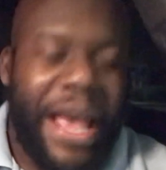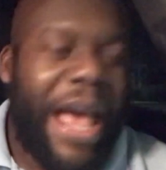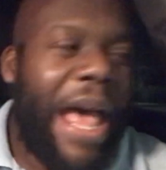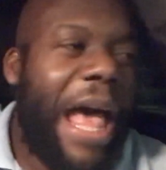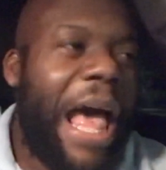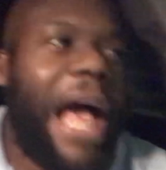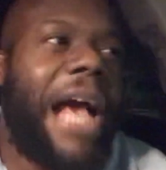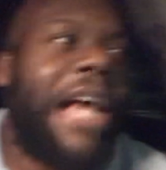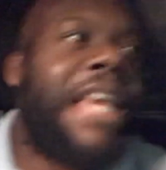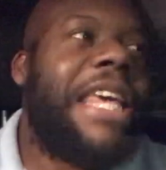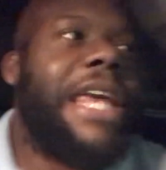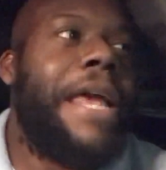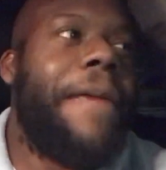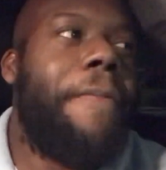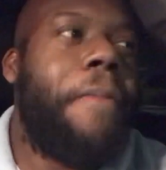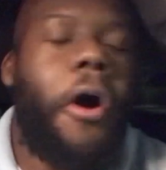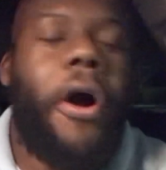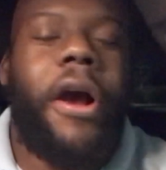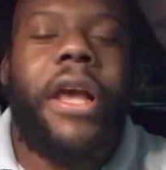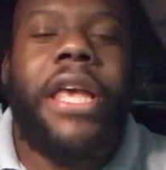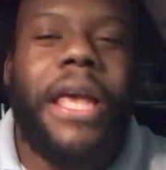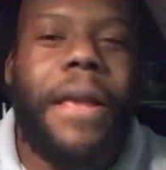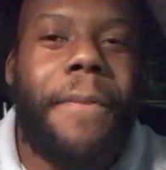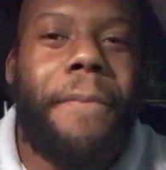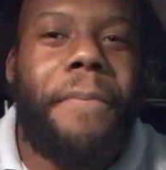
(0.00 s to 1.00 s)
I keep
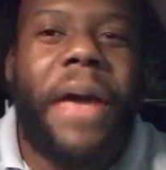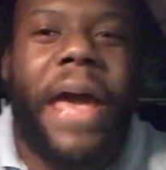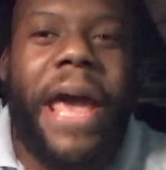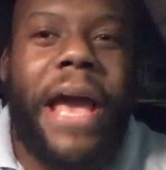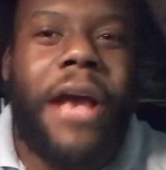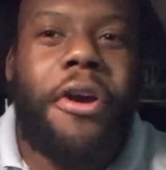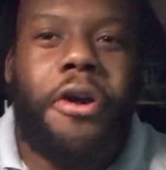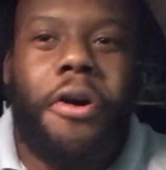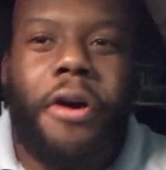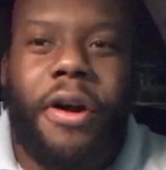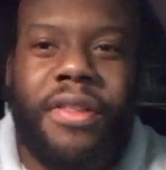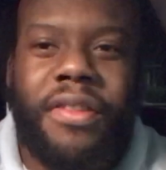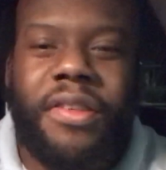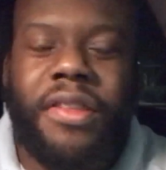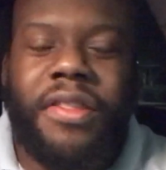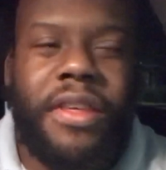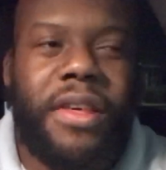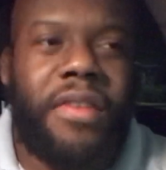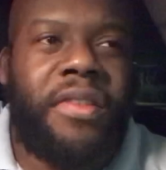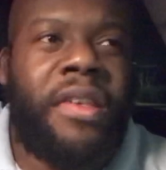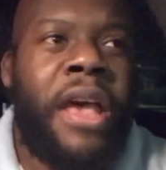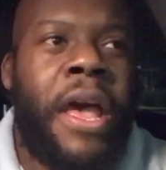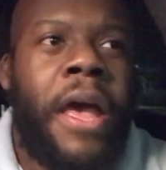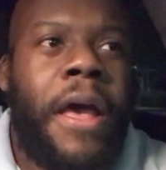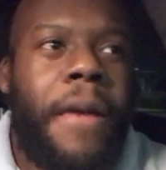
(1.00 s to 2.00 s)
harking back onto
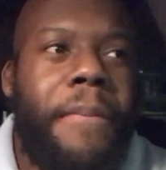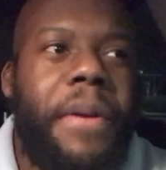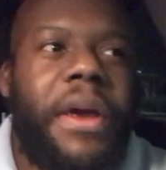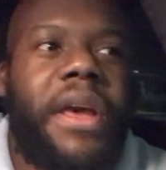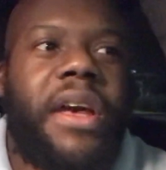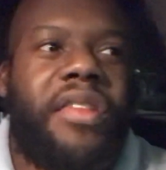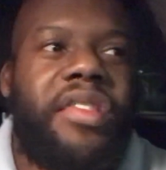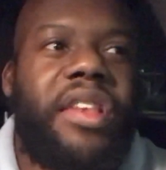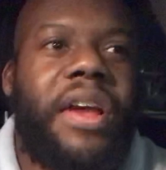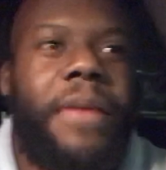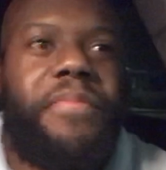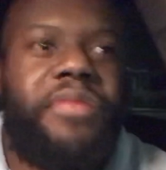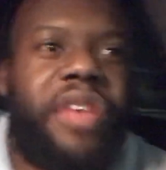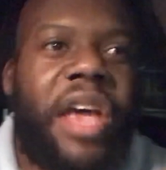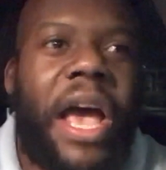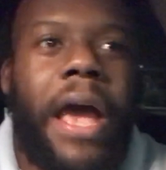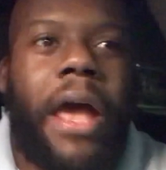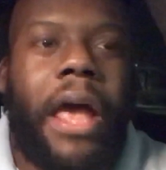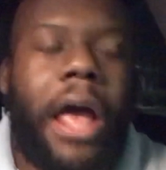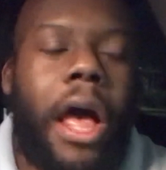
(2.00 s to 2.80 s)
this because I'm tired.